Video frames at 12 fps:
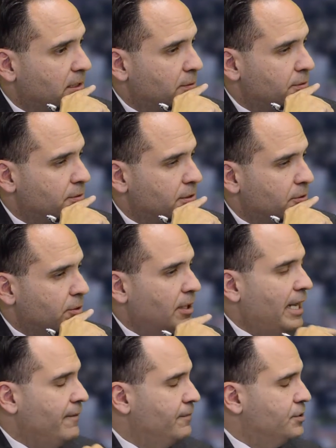would you say, your
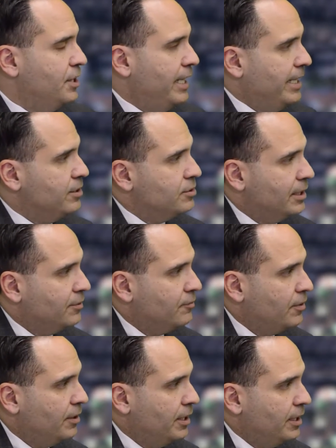life change at the
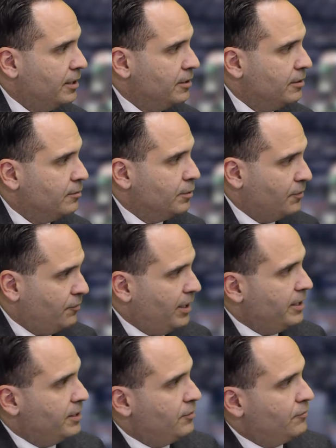very end when you
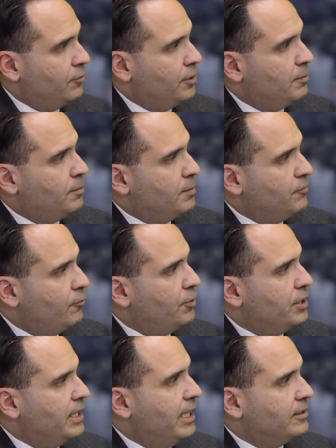finally converted? But before
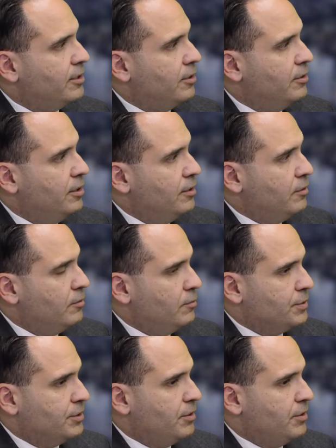you got there, was